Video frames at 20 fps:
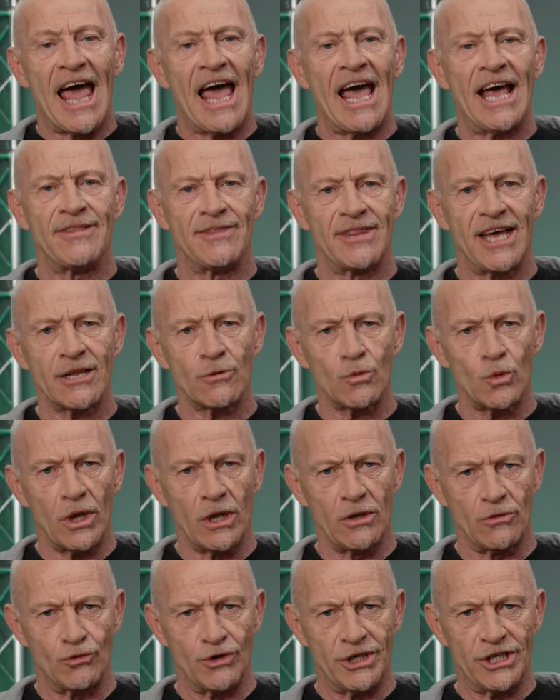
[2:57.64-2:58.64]
And that
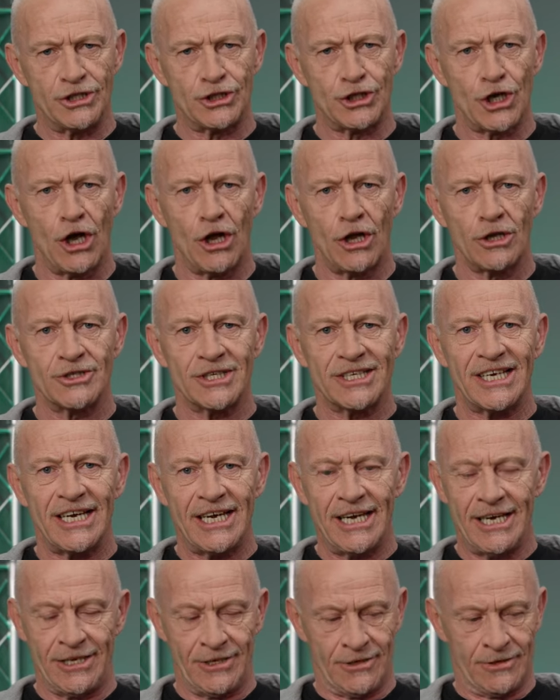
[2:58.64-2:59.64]
will result
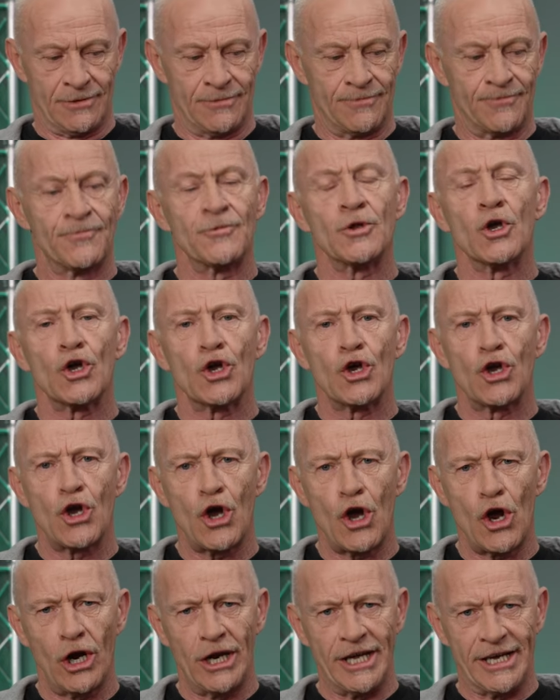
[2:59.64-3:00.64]
in
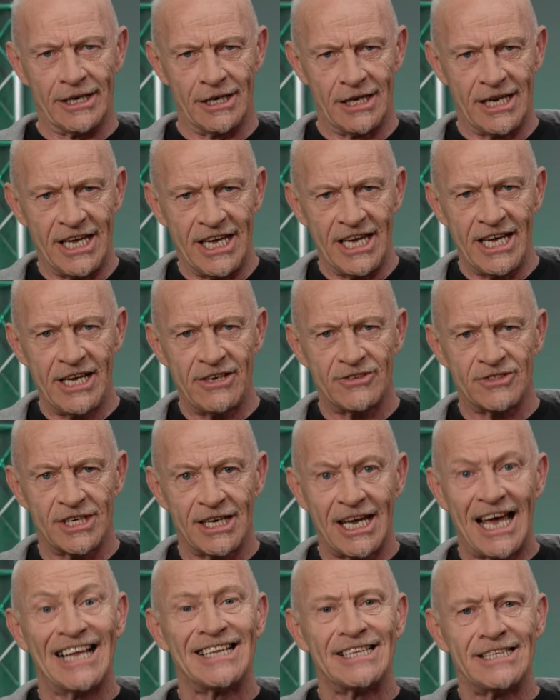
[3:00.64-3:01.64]
curling leaves
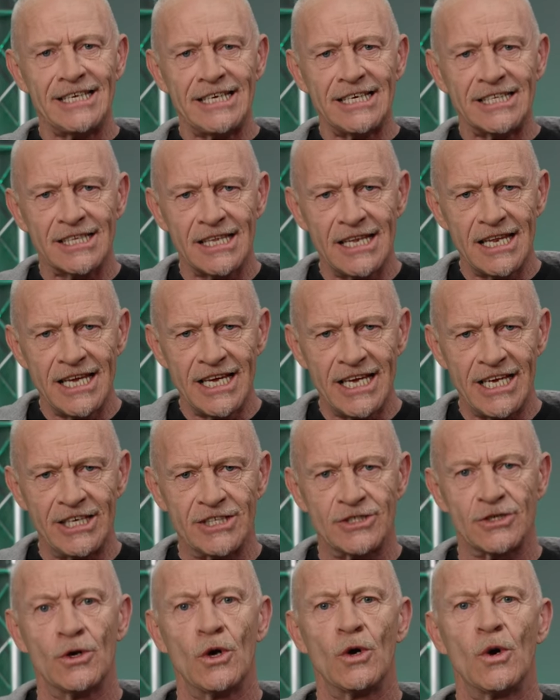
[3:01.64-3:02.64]
and these
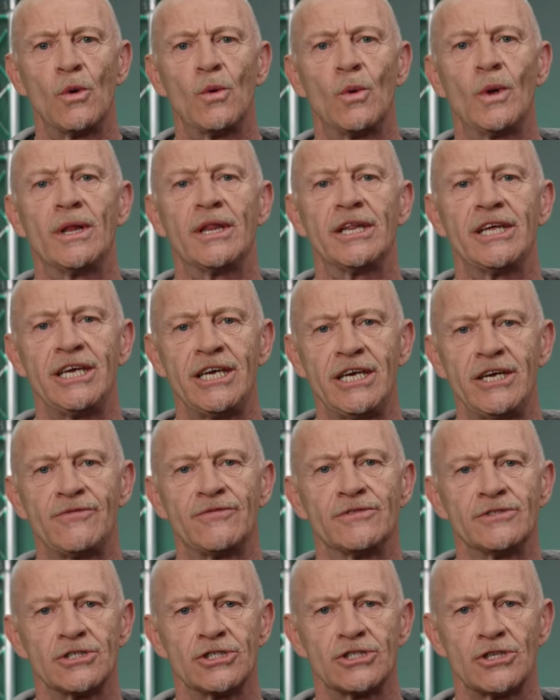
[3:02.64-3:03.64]
leaves will
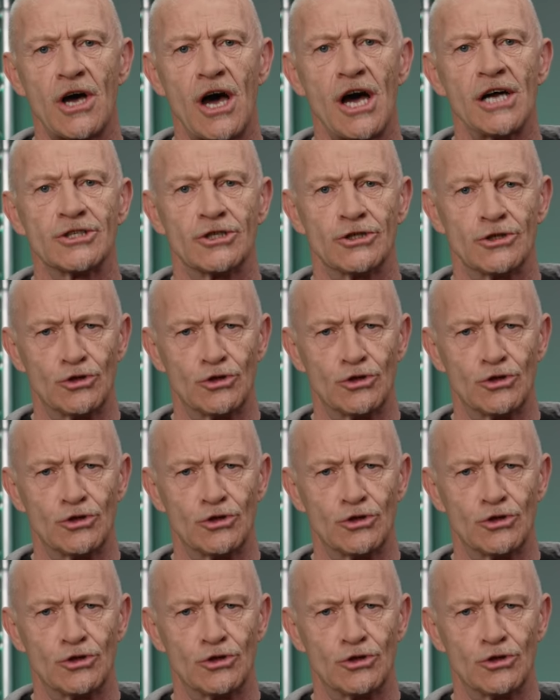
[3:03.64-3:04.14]
even start